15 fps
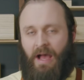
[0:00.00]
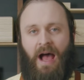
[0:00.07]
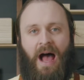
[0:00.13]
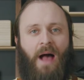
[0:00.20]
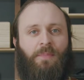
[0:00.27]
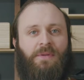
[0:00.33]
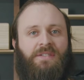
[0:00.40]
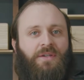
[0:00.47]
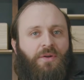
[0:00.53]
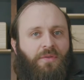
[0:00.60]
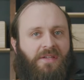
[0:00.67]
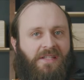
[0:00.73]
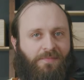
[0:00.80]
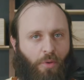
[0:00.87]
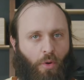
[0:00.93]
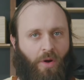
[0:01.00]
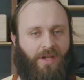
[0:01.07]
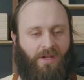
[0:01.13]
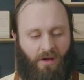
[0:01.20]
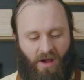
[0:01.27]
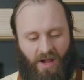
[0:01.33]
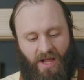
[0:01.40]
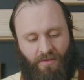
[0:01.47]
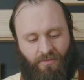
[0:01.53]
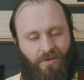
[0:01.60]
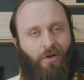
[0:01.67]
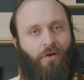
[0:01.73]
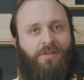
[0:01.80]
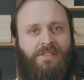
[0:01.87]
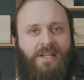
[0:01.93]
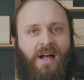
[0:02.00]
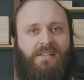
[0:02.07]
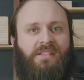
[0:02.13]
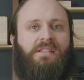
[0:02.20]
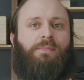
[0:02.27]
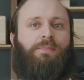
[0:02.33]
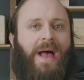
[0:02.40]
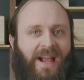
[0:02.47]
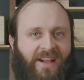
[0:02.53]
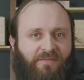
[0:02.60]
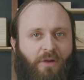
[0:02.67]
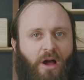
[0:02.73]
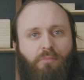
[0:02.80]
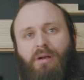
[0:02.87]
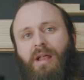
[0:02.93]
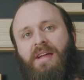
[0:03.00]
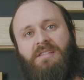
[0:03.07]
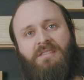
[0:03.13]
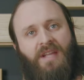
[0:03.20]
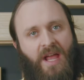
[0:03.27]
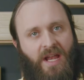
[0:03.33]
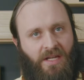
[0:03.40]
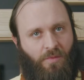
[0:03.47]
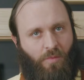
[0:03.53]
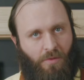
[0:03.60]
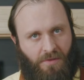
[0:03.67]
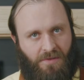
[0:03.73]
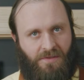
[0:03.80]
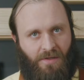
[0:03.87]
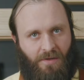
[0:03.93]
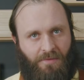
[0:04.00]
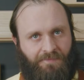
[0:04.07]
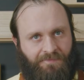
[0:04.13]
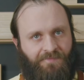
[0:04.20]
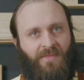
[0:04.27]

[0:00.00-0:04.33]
Up until this point, I have not touched the back of my blade to any Waterstone.